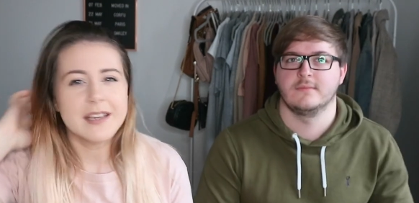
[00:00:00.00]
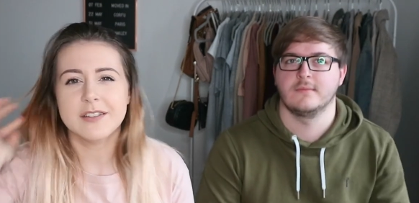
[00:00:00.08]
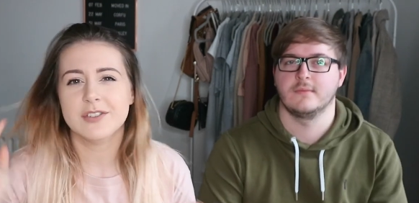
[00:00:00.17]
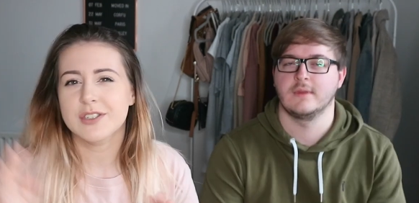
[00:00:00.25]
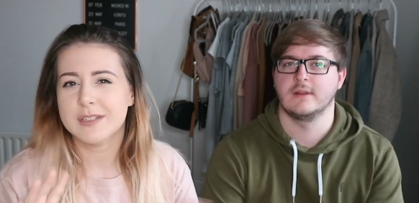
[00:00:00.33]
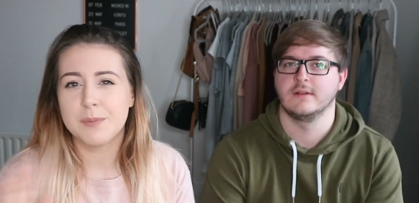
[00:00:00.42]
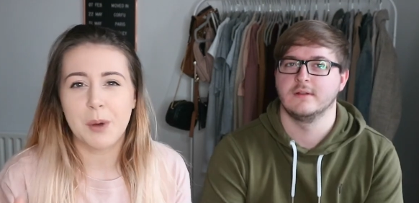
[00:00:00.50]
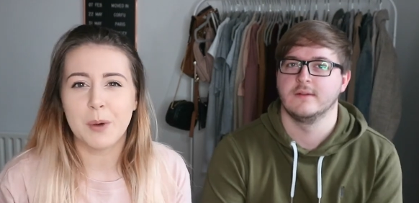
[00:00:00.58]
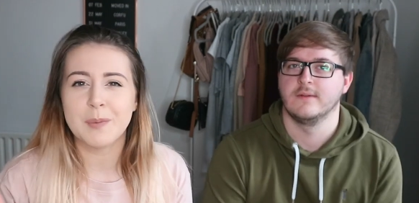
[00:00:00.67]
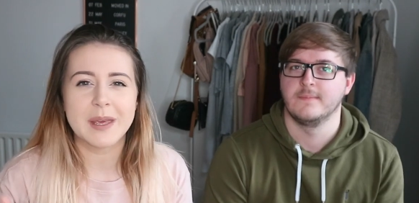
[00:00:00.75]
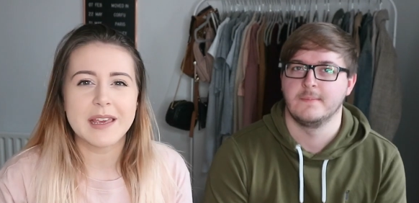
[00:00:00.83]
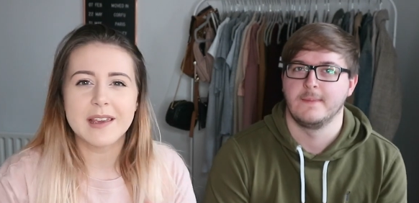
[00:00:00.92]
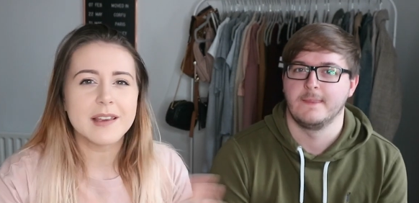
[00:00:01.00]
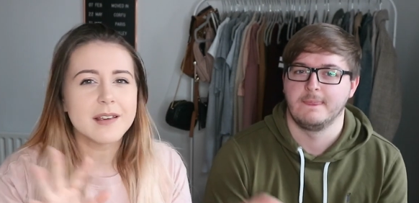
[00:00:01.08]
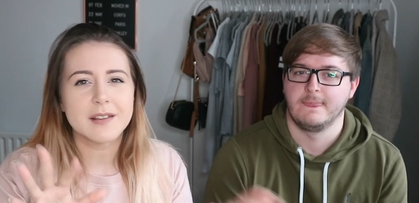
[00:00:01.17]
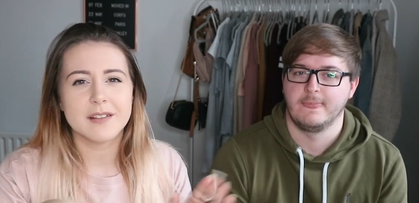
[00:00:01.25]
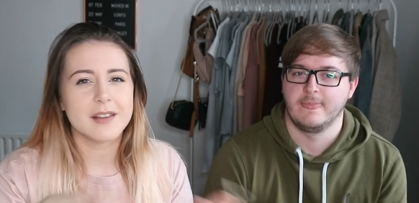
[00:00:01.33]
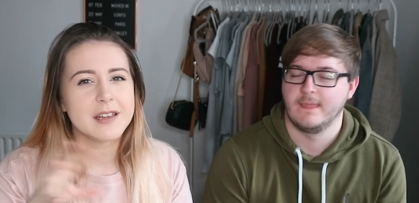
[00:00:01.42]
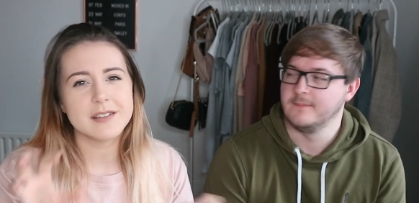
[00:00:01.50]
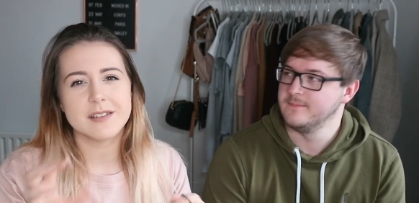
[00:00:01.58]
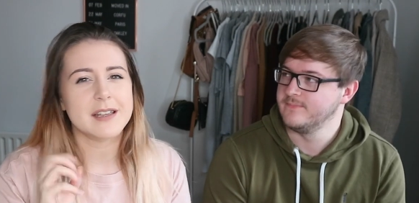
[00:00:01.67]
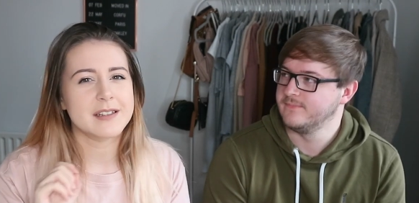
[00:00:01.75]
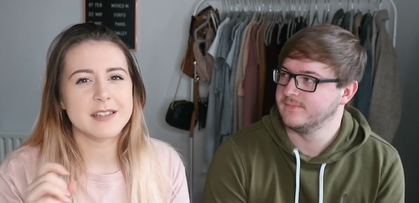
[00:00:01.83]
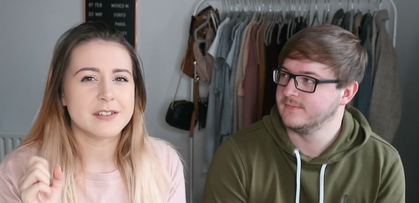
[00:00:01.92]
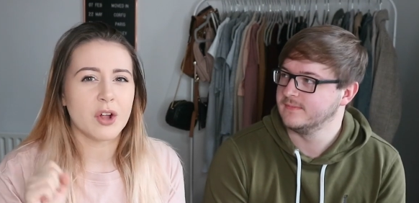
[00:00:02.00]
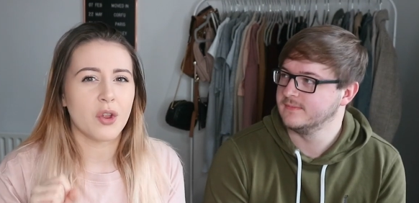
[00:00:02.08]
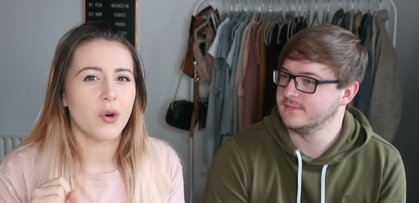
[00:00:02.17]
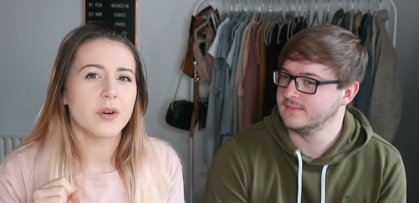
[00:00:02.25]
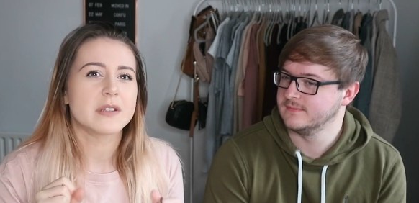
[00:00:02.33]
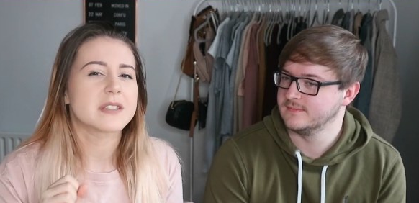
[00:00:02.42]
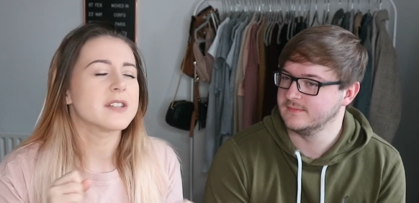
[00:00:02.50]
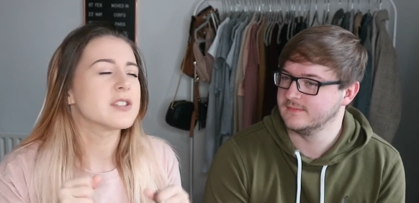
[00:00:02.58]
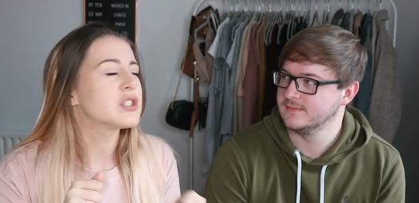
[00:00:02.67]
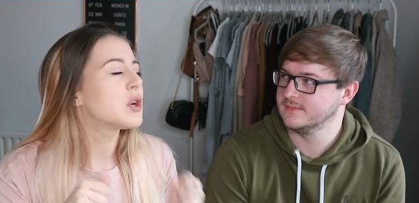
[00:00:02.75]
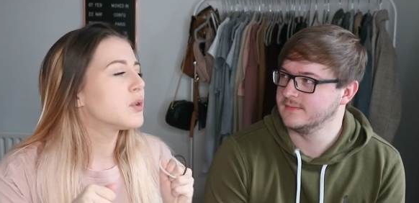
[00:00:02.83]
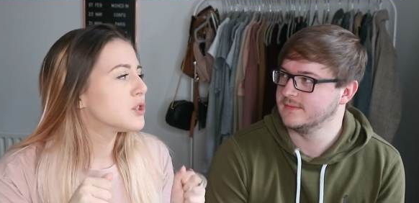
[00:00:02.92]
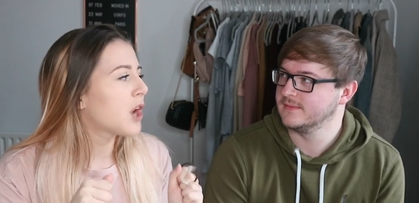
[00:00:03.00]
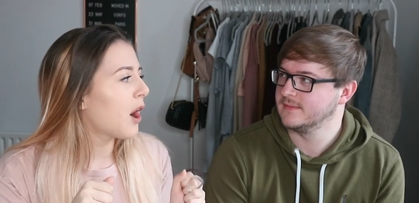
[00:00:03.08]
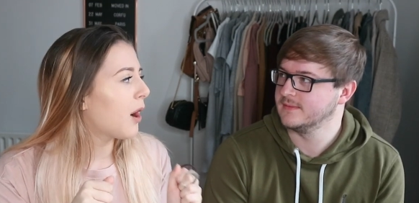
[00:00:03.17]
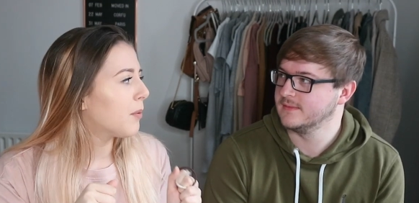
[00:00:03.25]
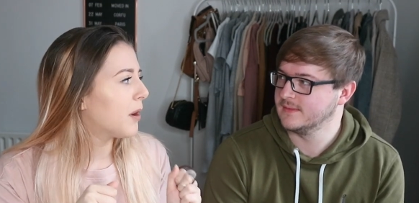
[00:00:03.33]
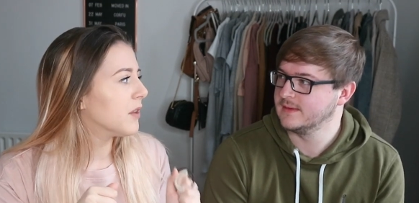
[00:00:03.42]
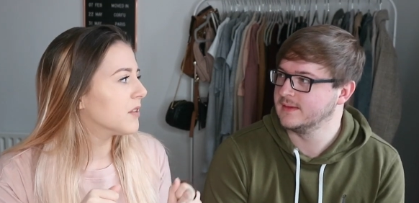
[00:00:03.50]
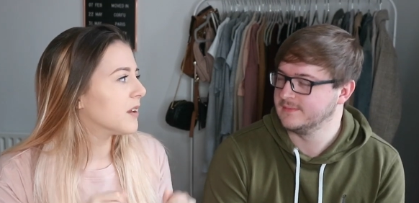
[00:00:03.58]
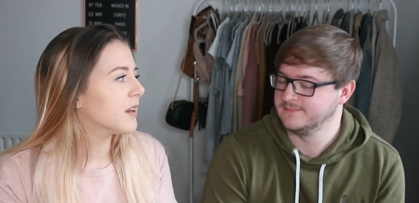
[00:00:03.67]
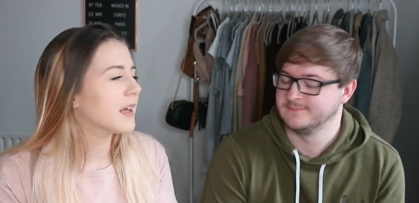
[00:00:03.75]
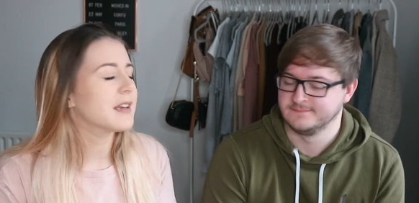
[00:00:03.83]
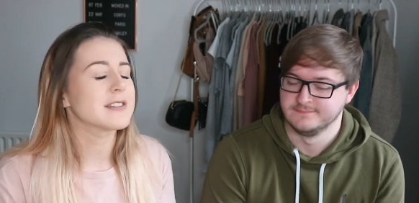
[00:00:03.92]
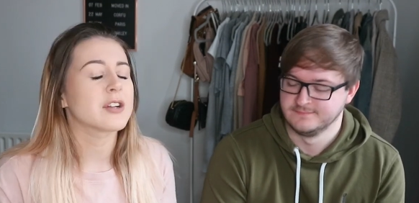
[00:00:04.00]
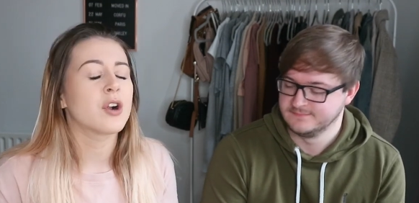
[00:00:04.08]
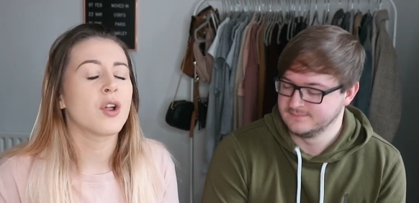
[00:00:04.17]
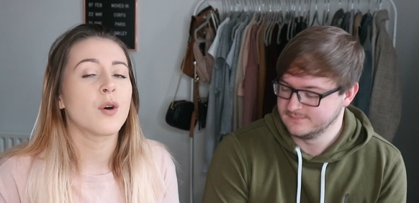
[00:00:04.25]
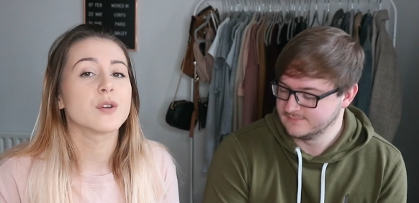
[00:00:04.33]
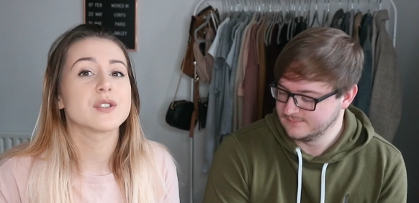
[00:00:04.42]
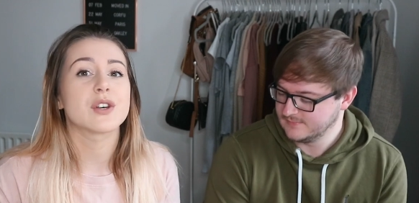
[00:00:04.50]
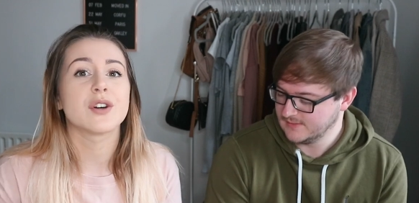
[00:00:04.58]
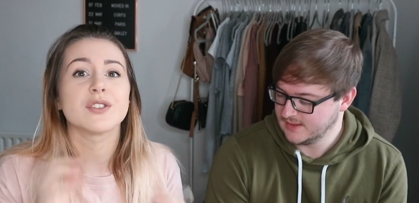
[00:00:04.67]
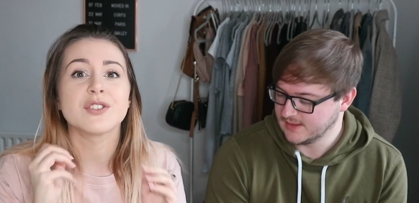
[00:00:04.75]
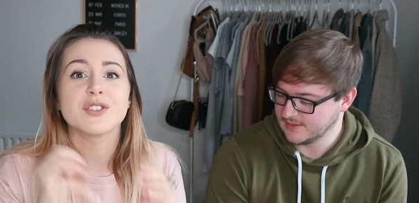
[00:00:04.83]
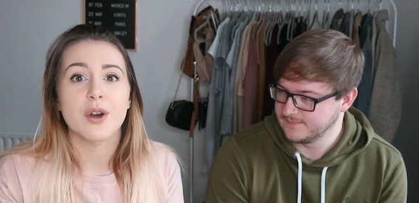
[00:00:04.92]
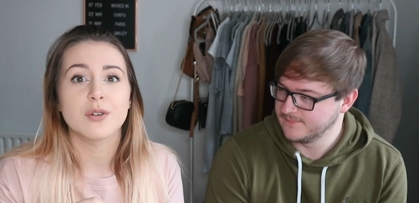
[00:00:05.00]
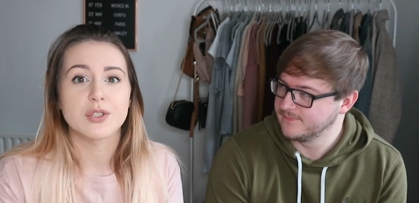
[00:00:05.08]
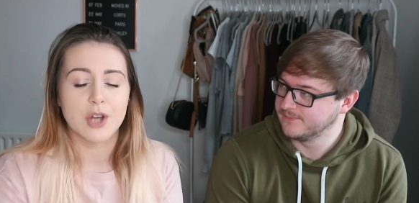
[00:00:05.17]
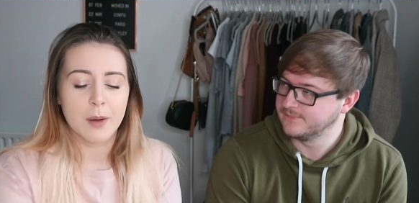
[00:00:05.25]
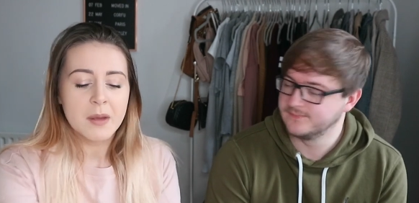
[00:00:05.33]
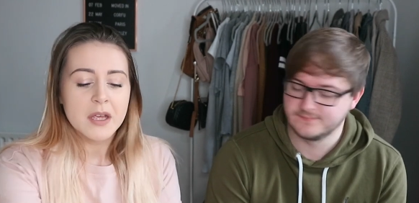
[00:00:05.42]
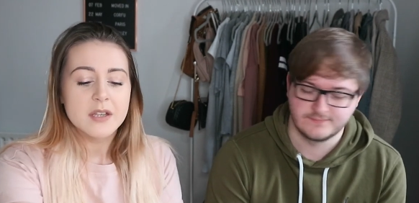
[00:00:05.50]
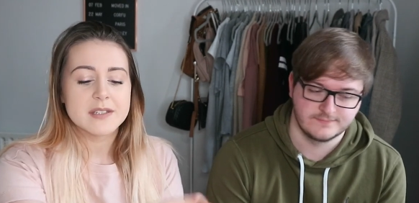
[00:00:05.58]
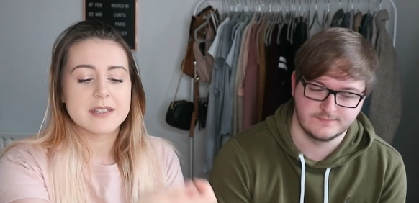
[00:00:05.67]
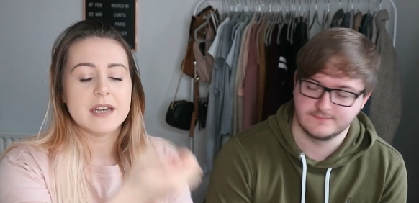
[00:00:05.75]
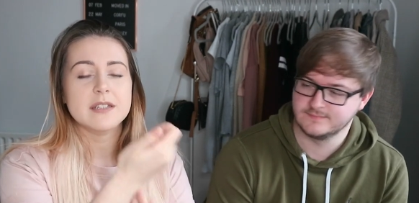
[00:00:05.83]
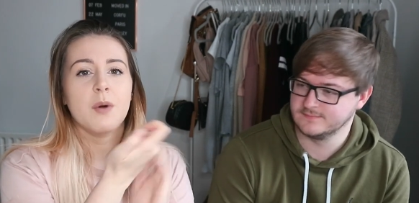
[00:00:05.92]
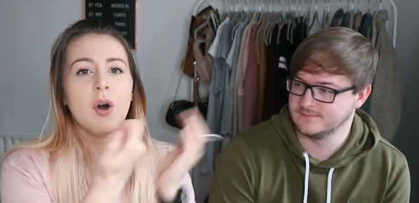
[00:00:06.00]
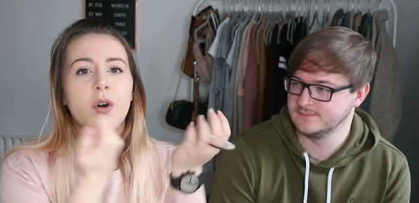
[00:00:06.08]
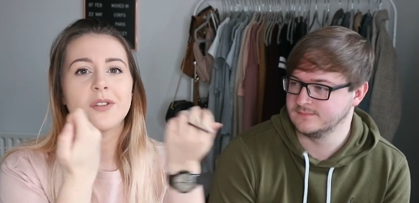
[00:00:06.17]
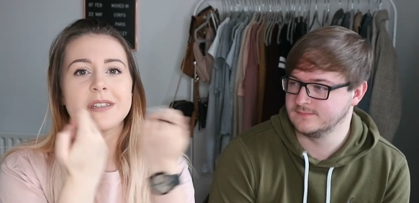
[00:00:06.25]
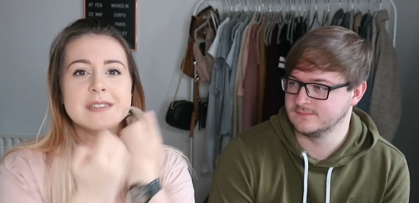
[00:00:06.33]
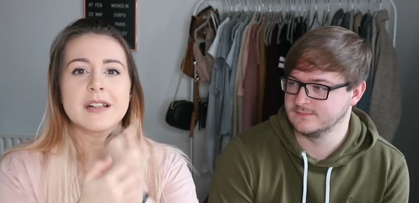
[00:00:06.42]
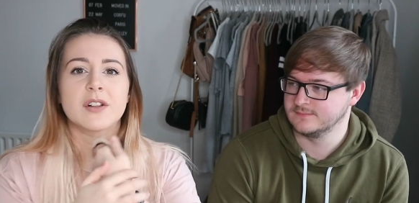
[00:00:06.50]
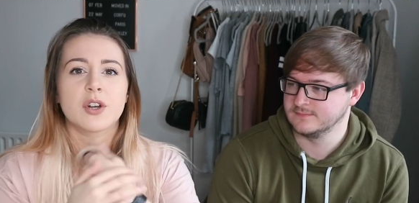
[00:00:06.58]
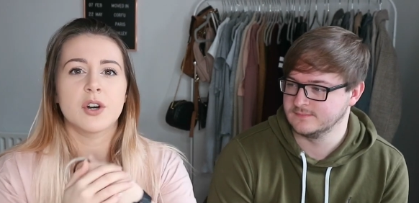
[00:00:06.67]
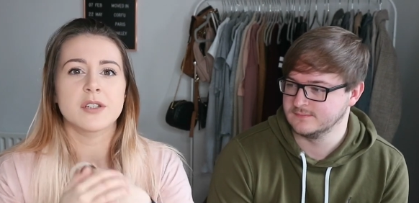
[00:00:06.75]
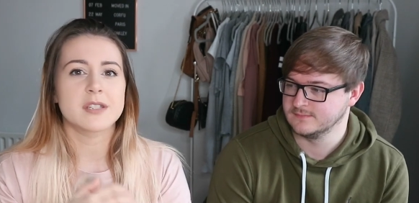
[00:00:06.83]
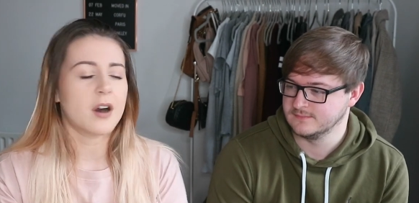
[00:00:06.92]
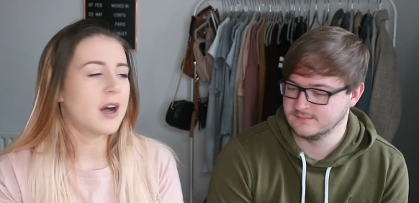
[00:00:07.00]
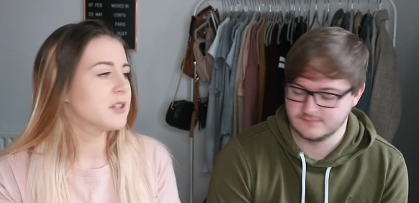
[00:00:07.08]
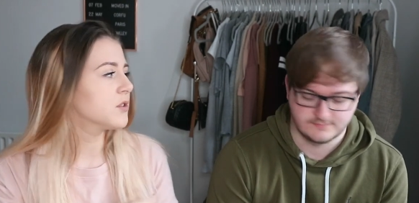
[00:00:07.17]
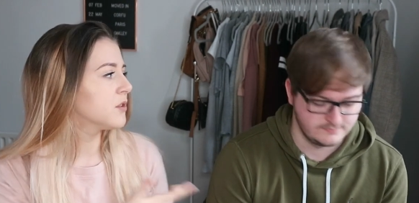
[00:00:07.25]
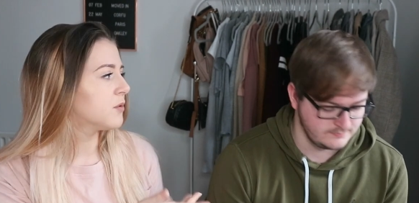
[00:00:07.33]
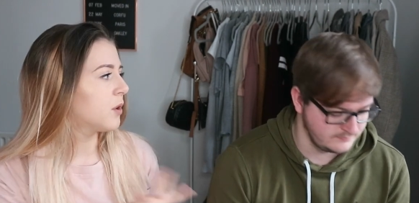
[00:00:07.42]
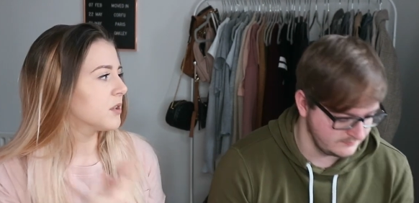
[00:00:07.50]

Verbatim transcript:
Speaker 1: He's just a puppy. He, he's It's his claws. They're so sharp, aren't they? Like, his claws are yeah. so sharp. So that's what all these little cuts are. I don't know